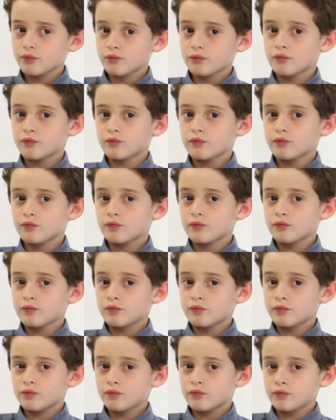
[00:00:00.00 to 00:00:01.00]

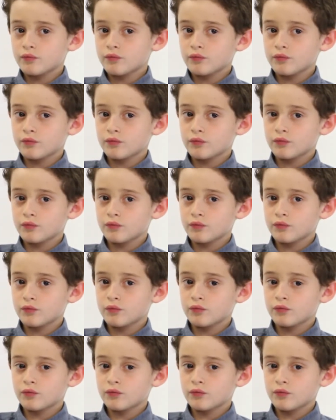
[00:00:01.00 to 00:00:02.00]

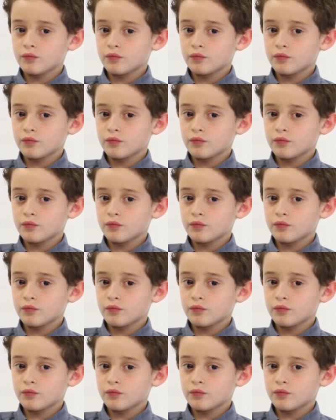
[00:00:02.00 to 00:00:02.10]
[no speech]